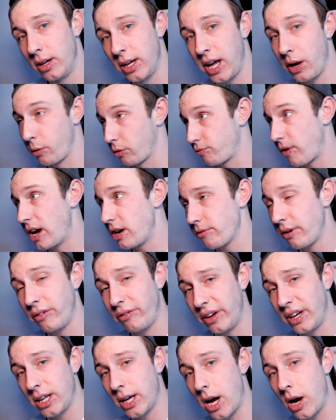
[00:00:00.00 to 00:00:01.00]
It was rendering
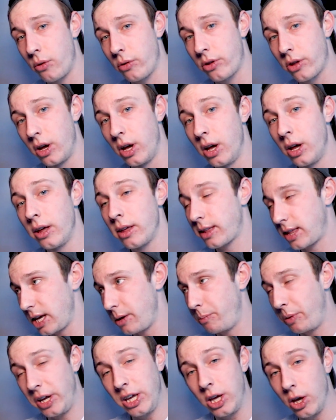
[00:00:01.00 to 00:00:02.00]
videos,
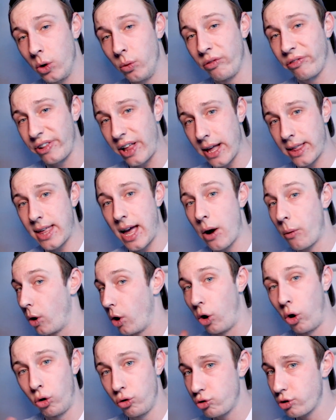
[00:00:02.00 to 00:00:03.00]
CPU flat out
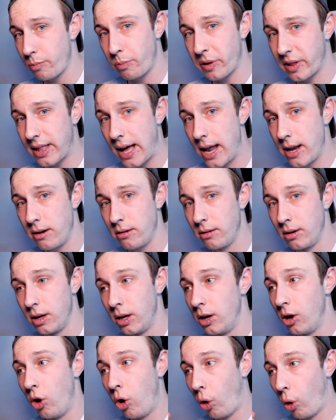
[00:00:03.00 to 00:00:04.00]
at 100%,
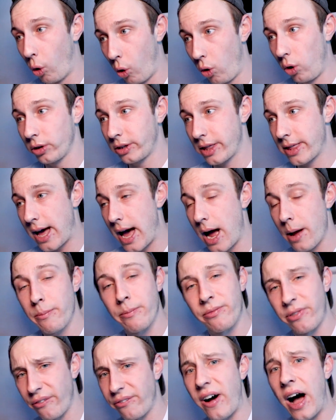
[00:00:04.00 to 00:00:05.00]
all the time
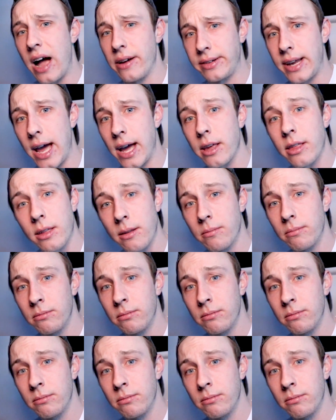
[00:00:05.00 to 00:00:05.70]
for 5 days.